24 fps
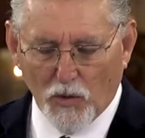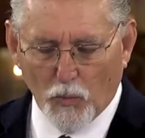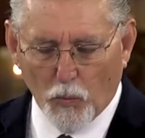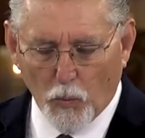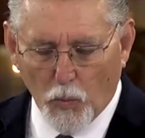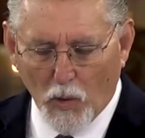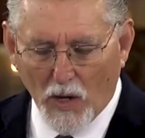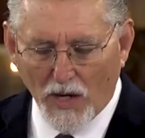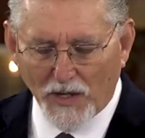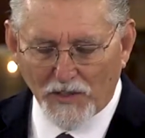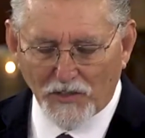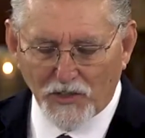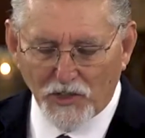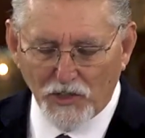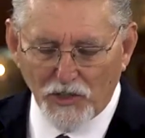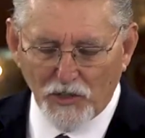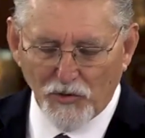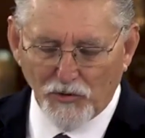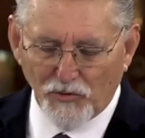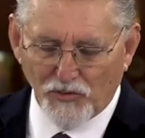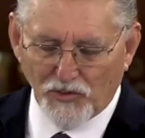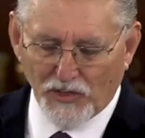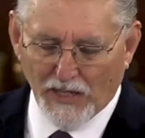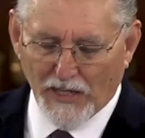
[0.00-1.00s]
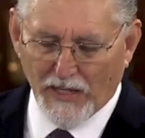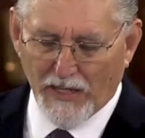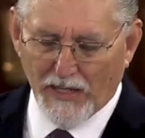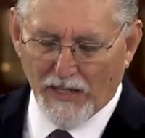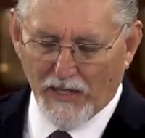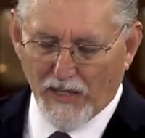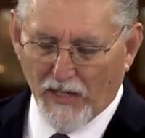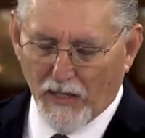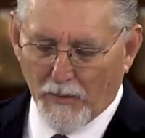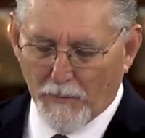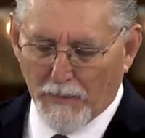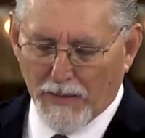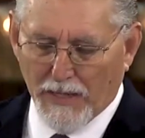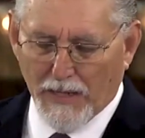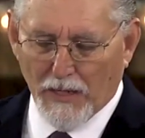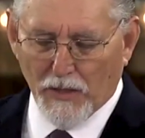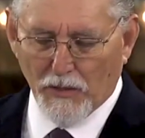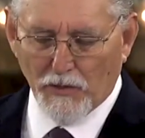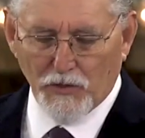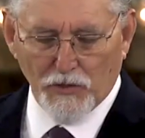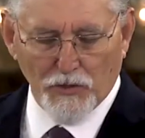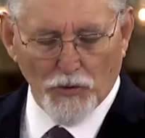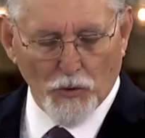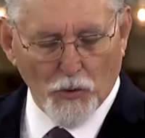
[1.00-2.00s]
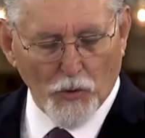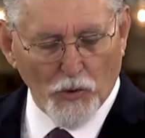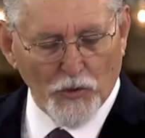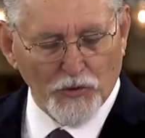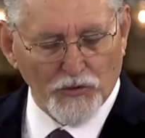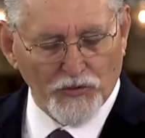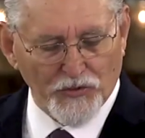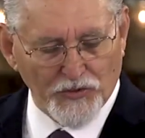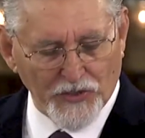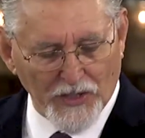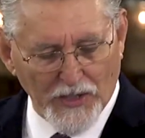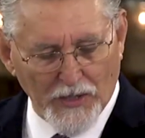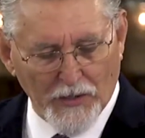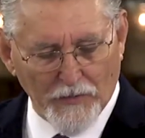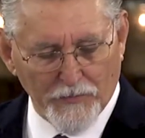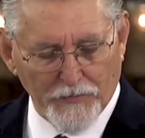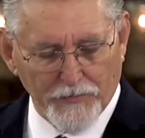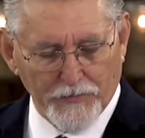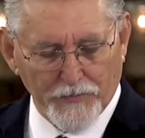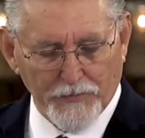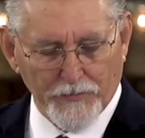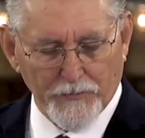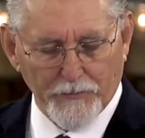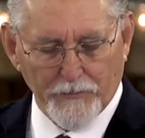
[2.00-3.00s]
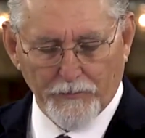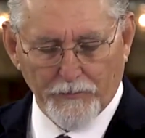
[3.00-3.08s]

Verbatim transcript: What do you say about yourself?